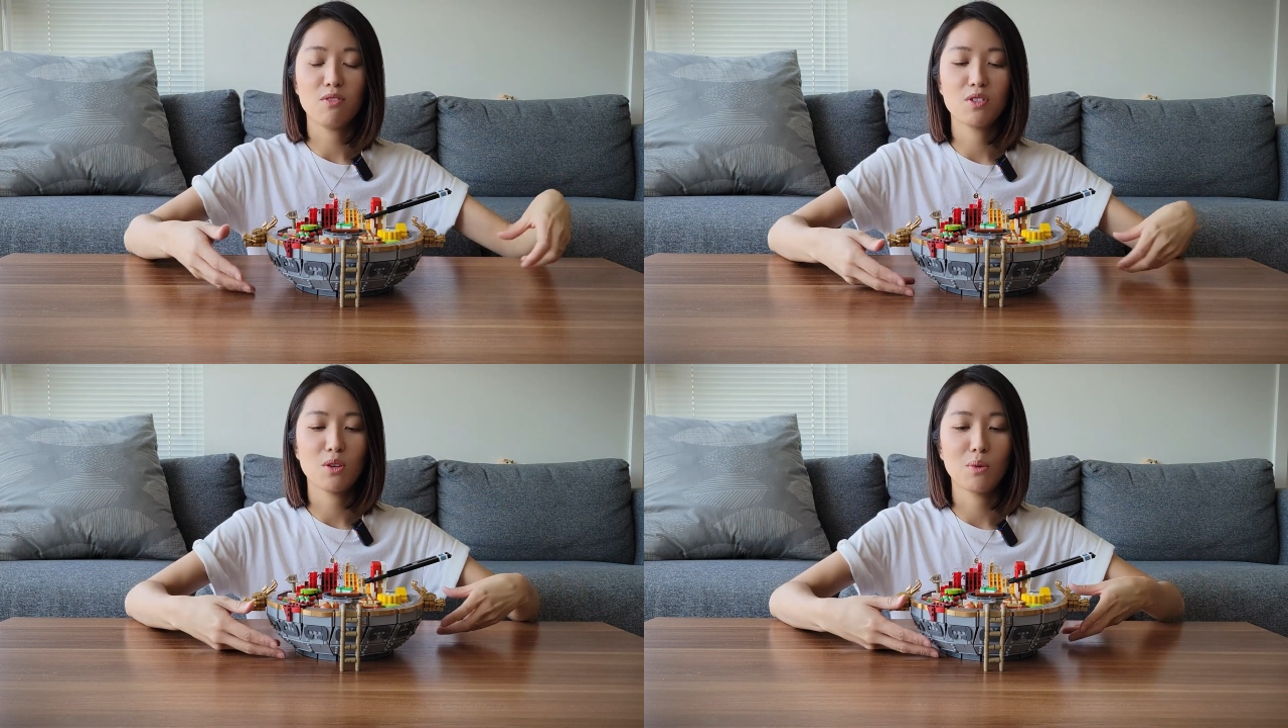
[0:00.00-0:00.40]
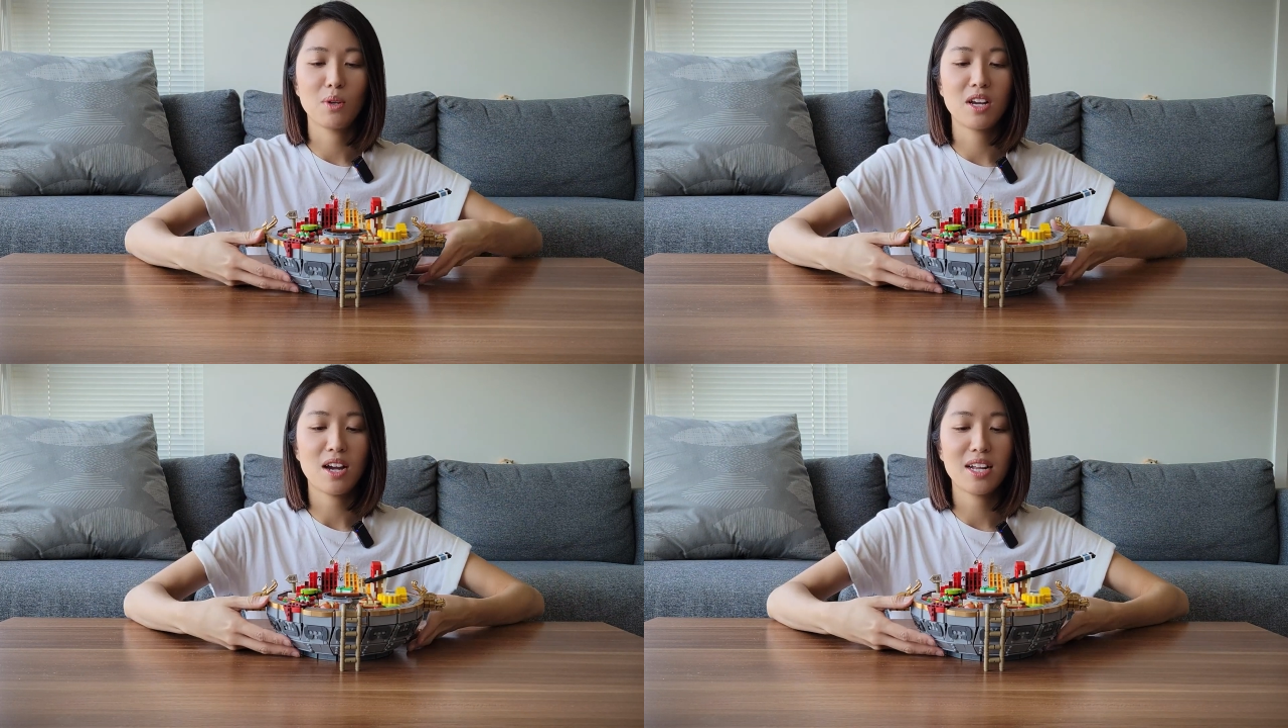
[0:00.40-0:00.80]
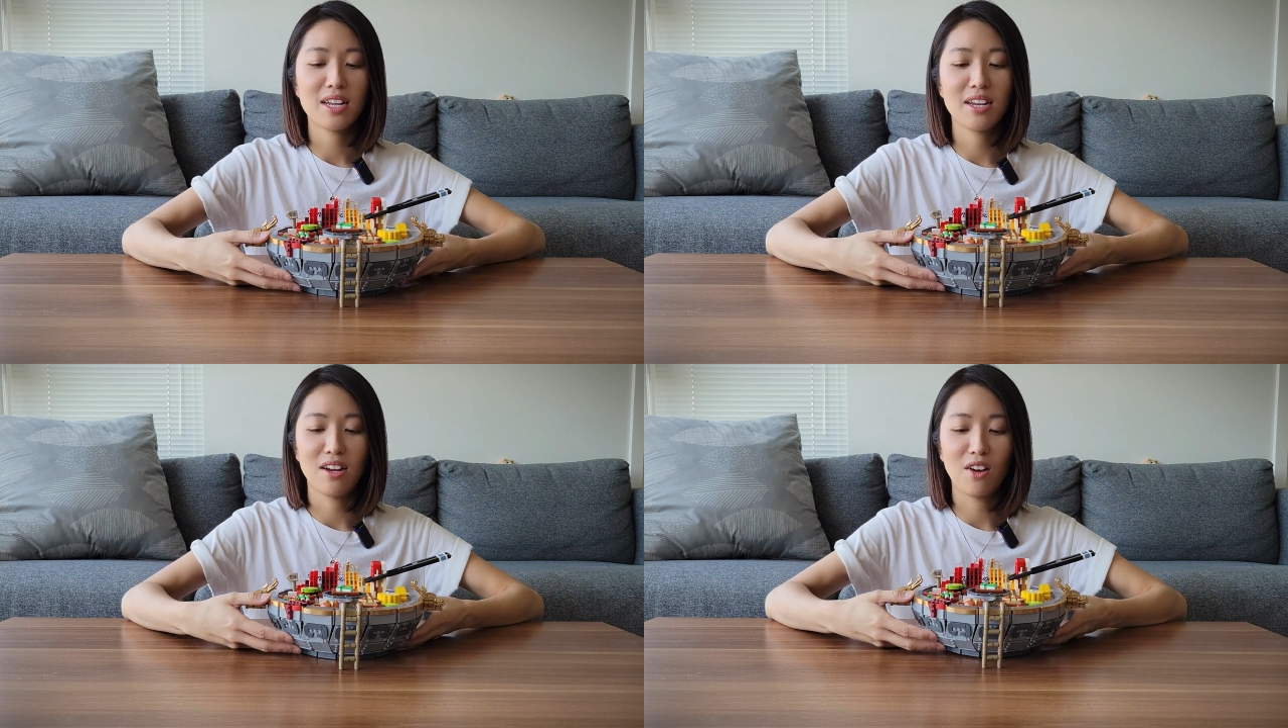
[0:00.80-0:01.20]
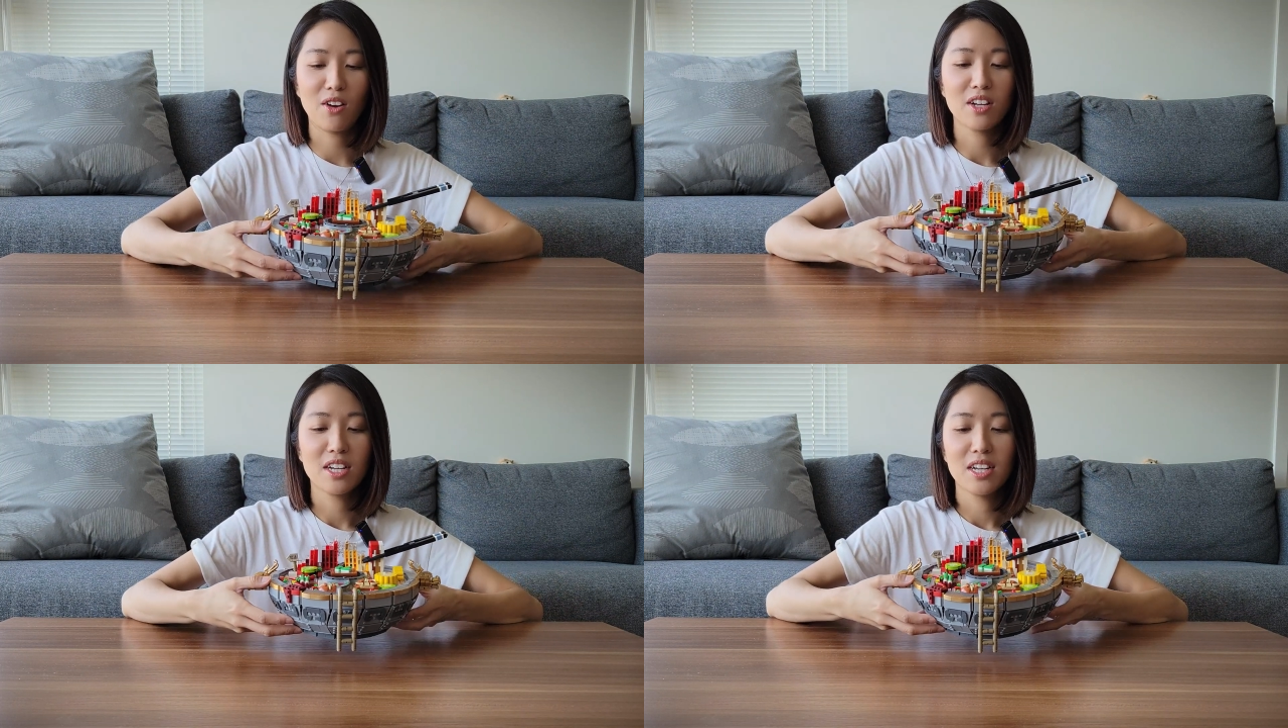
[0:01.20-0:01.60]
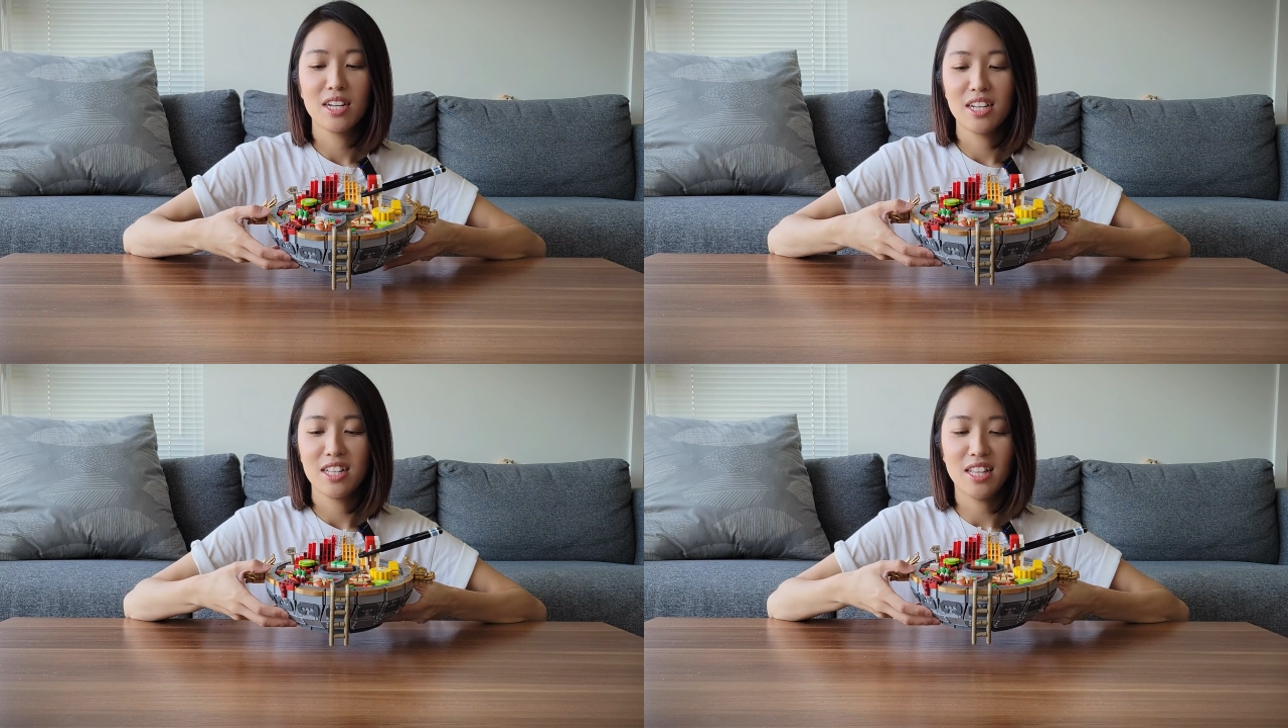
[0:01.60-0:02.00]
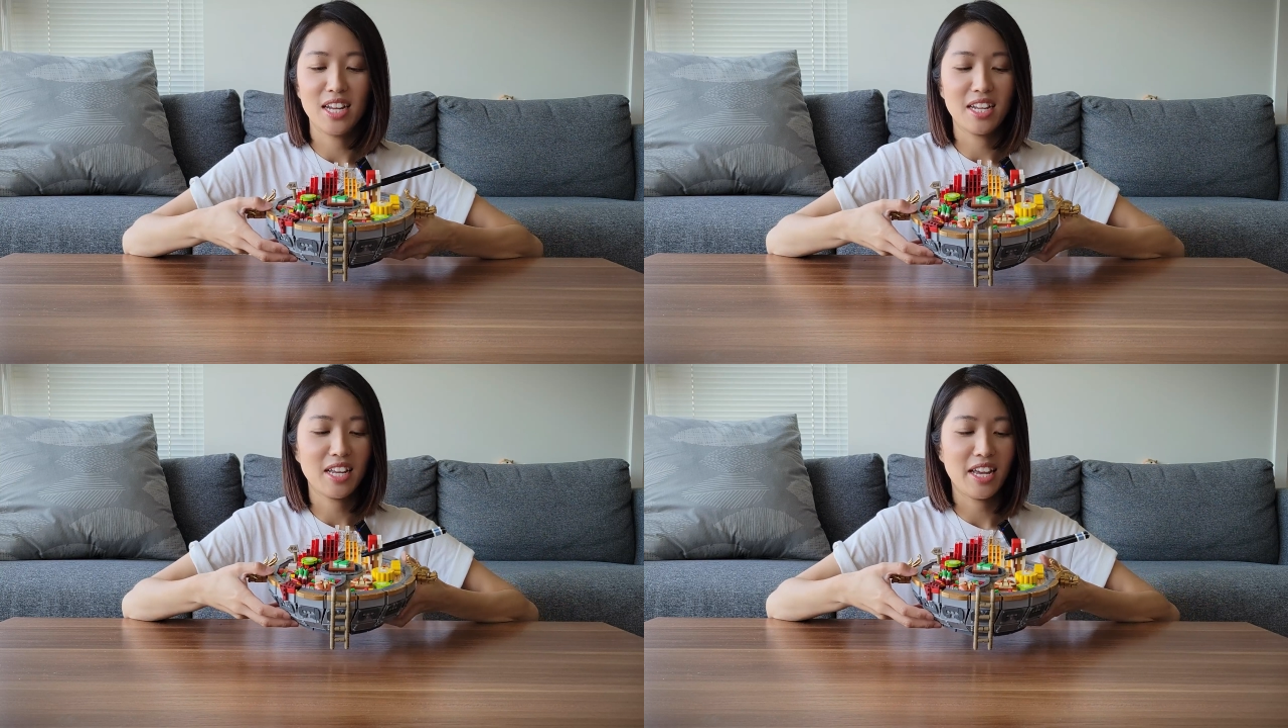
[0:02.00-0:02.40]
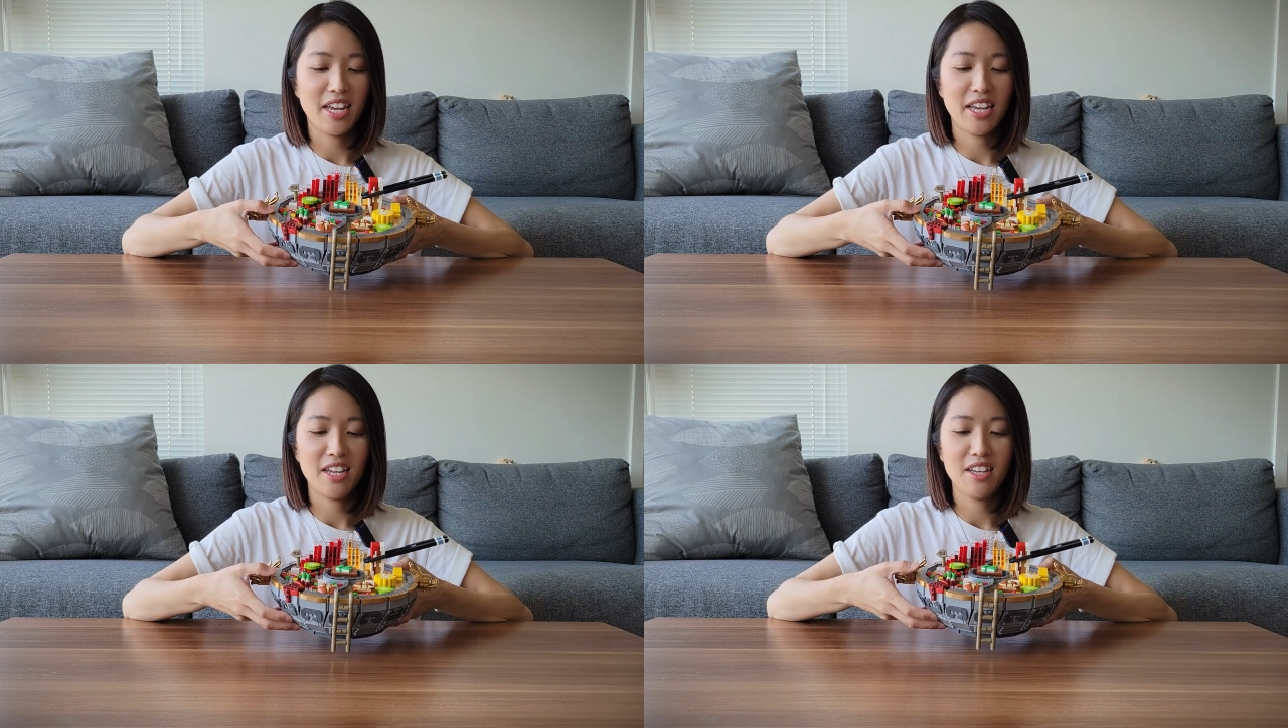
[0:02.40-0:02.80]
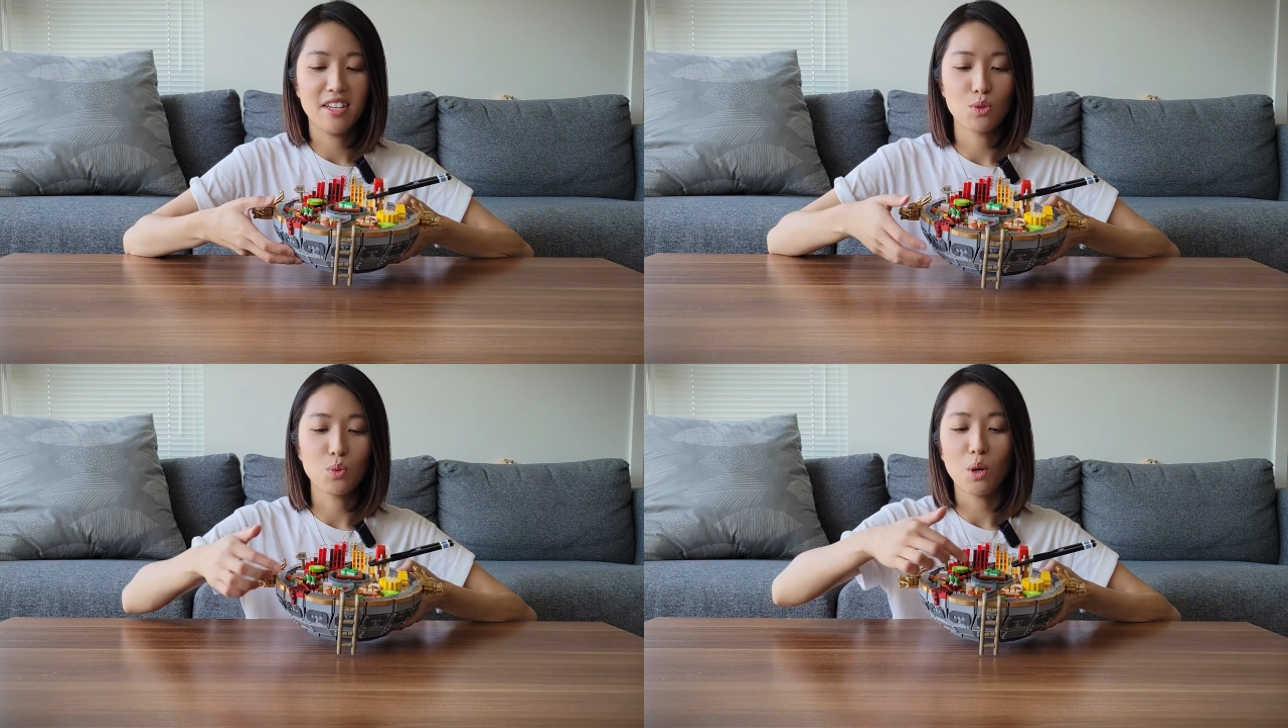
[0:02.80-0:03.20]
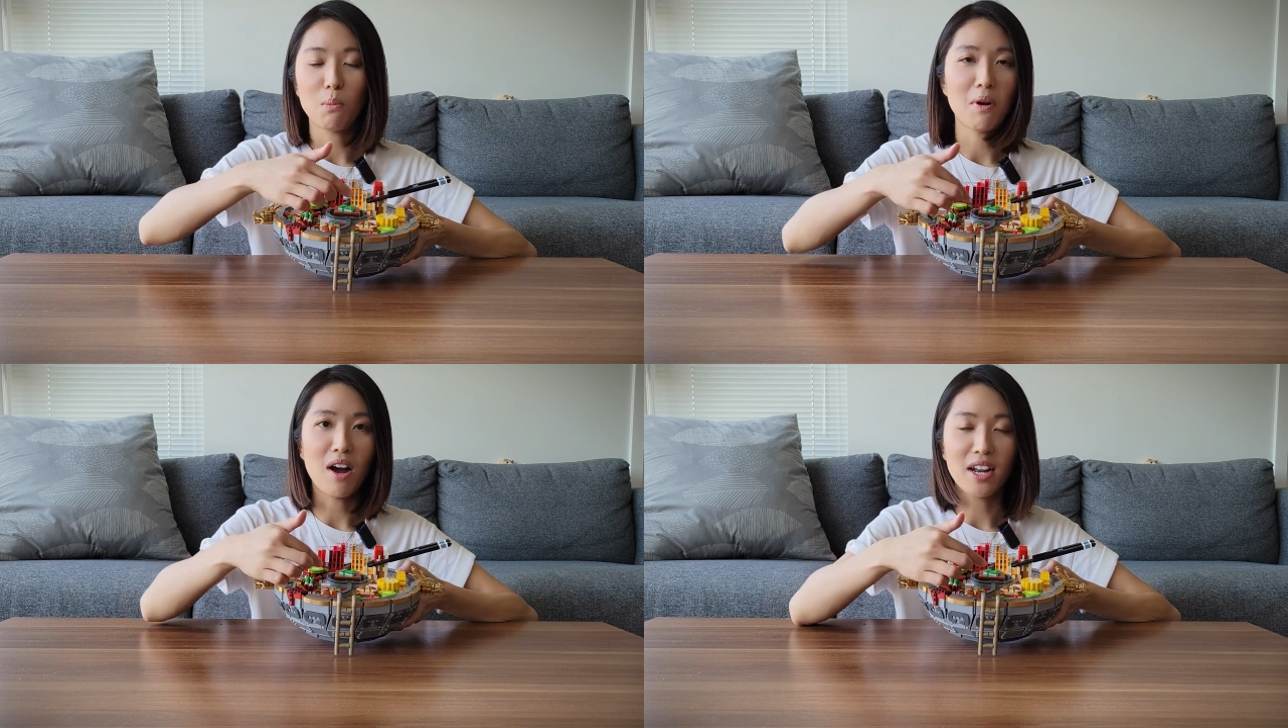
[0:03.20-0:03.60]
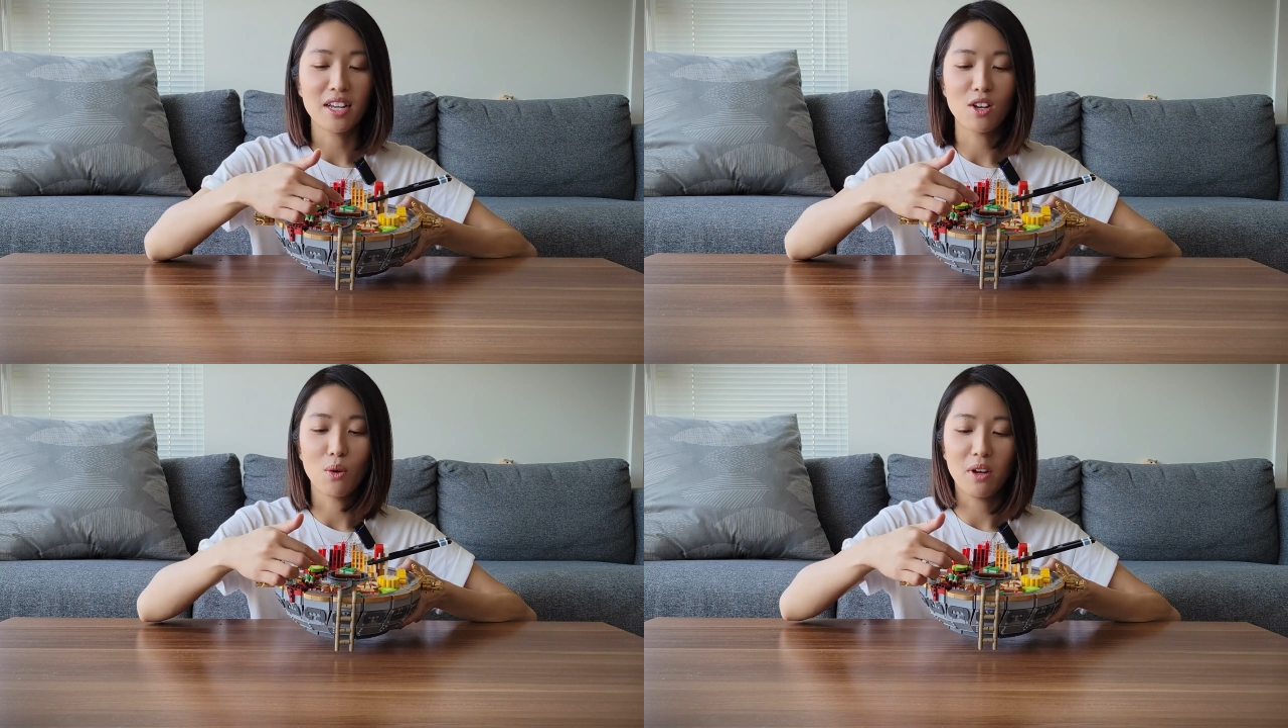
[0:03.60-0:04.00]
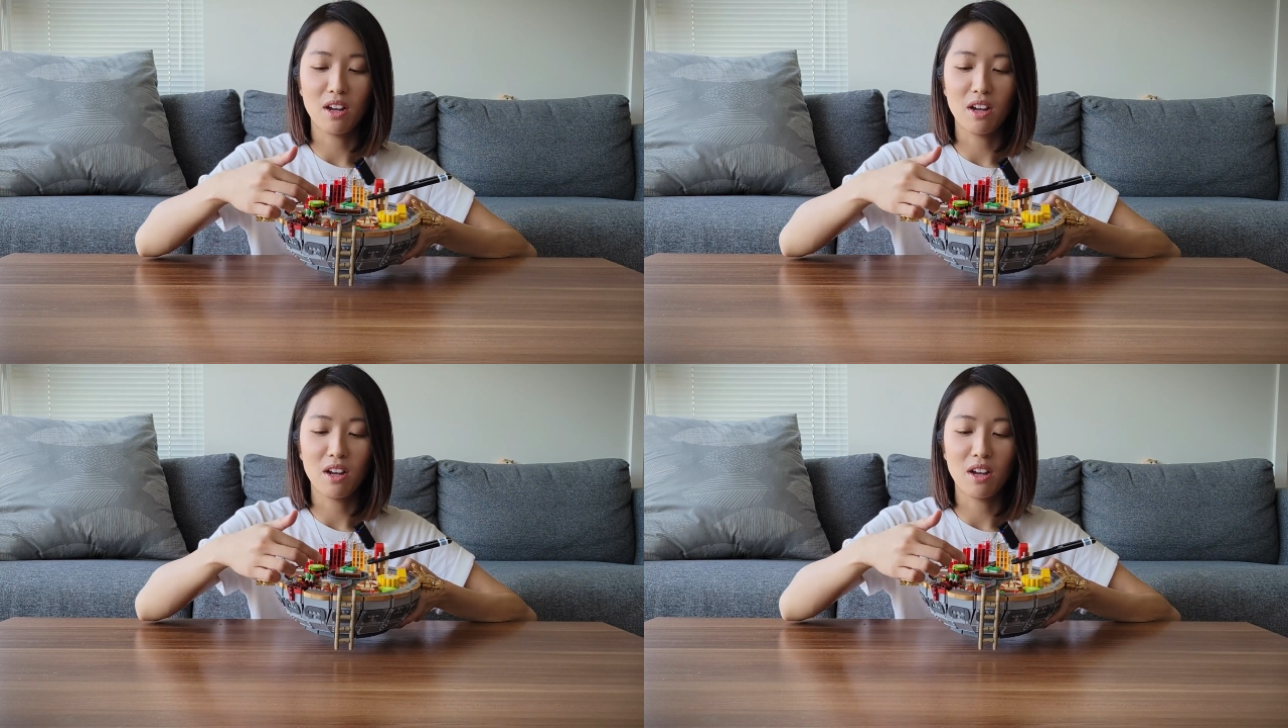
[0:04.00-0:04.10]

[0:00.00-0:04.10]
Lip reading: So we got here like a dual pot going